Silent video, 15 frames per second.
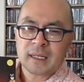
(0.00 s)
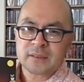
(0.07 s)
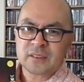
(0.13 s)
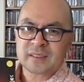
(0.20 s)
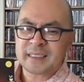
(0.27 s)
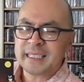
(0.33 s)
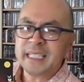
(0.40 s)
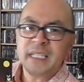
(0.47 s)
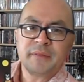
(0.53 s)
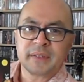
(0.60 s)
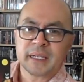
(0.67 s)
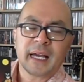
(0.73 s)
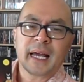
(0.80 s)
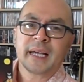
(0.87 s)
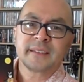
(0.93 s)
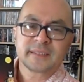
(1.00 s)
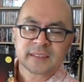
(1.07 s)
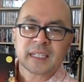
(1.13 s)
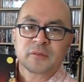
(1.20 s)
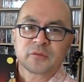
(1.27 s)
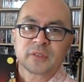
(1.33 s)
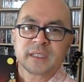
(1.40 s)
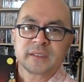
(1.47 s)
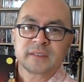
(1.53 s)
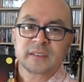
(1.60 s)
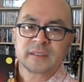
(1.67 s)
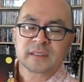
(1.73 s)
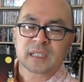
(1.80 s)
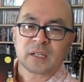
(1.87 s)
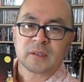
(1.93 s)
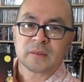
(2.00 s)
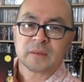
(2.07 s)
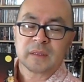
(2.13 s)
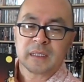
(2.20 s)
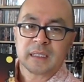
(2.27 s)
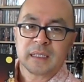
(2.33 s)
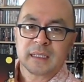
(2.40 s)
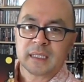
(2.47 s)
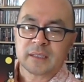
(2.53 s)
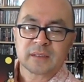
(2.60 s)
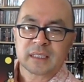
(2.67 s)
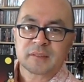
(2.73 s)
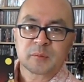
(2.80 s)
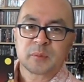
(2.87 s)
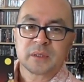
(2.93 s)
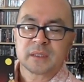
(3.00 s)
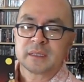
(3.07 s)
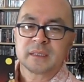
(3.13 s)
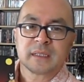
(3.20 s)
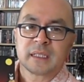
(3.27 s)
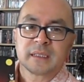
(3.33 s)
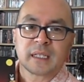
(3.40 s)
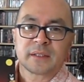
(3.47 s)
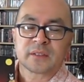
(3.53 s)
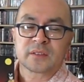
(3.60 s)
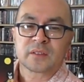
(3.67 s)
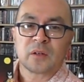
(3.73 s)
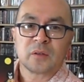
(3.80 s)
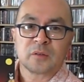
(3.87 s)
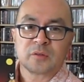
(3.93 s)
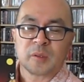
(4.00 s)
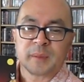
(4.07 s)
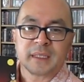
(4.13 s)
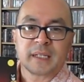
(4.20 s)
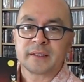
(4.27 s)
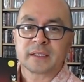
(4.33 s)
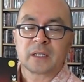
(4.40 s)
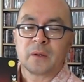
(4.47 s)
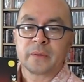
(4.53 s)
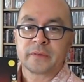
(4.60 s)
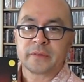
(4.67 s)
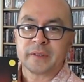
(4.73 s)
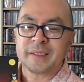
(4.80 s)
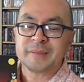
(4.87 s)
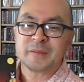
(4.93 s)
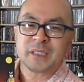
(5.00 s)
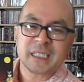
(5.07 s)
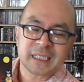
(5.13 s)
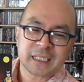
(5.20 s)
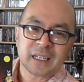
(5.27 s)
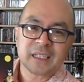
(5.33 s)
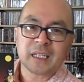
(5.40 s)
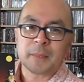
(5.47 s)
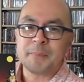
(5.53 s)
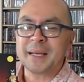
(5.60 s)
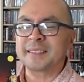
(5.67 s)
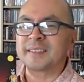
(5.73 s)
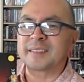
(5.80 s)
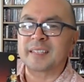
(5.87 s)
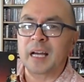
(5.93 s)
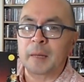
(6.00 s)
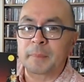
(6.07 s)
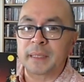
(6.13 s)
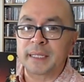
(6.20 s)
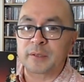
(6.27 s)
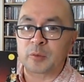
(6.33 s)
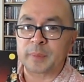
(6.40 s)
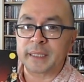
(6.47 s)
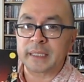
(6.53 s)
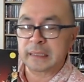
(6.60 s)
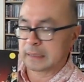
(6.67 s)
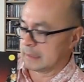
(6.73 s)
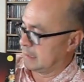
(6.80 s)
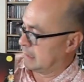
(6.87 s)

Just leave it as San Francisco, and I don't have to put another song from another concert. But it kind of like messes it up a little bit.